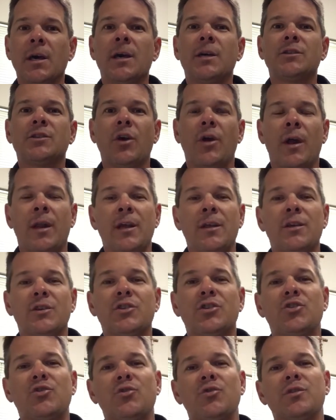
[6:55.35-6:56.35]
So any of the
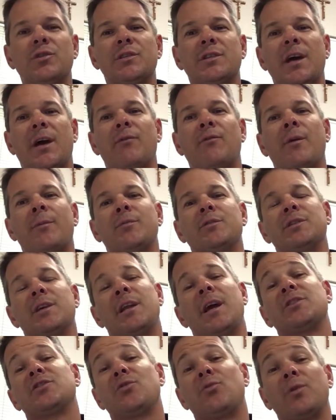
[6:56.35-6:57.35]
students that represent
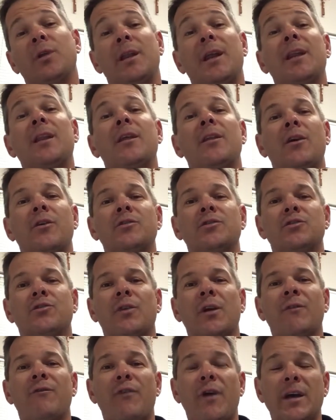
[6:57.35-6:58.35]
our school in any of those
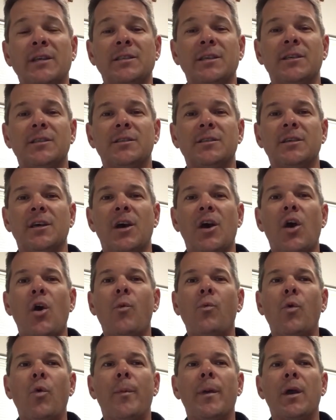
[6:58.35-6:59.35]
three facets
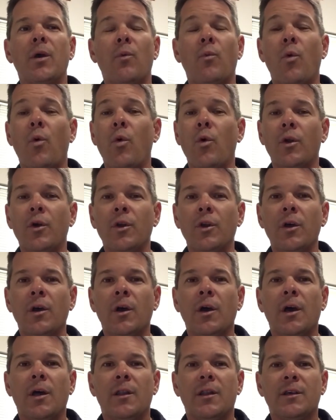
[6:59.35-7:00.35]
will be awarded
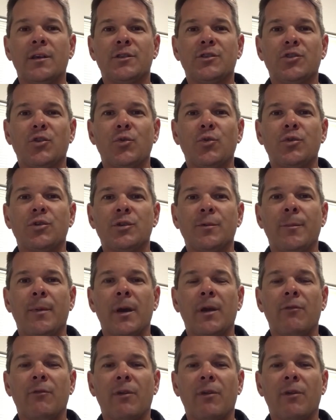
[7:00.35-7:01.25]
their soon-to-be